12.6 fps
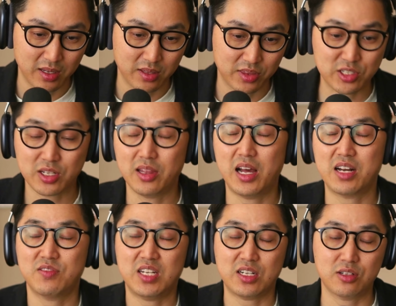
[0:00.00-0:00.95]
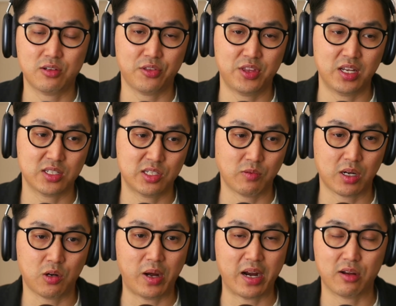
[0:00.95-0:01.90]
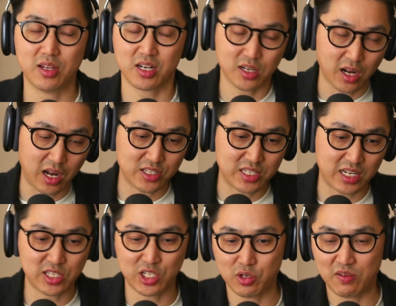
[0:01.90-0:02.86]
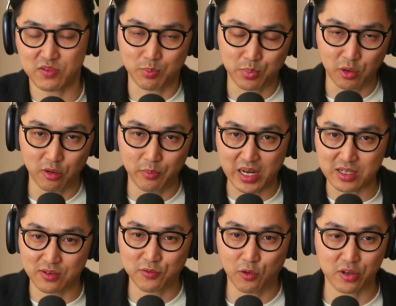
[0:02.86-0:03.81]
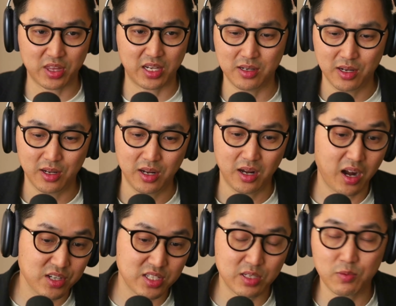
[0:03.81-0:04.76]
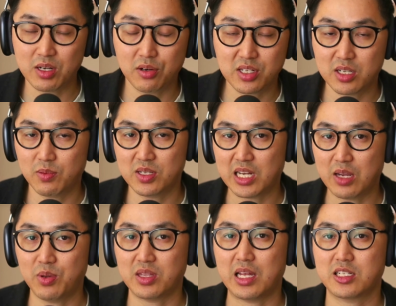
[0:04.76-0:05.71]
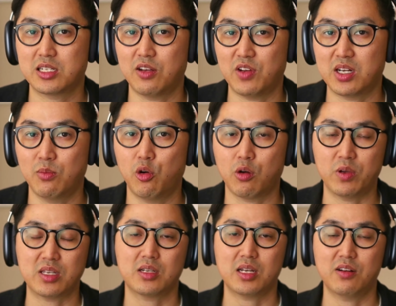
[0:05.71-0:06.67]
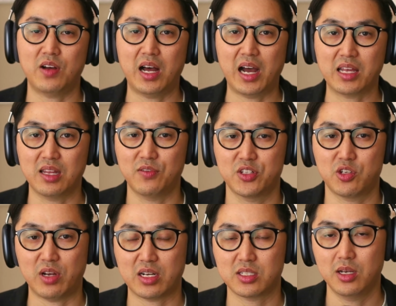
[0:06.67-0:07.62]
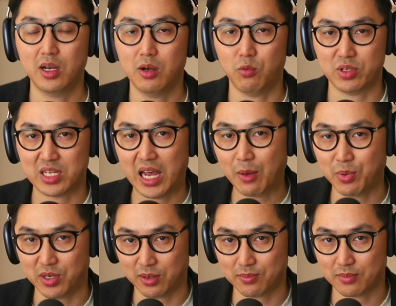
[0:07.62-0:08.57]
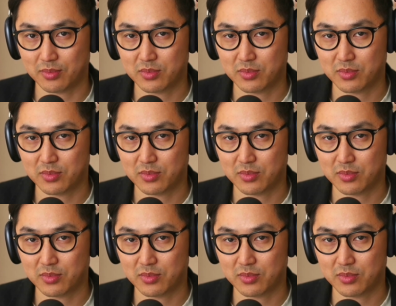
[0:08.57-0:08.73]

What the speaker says: There's a lot of technical things to require, a lot of context that you have to pull back and forth, and honestly, we don't need to be typing that stuff anymore. We can kind of high-level direct what's happening.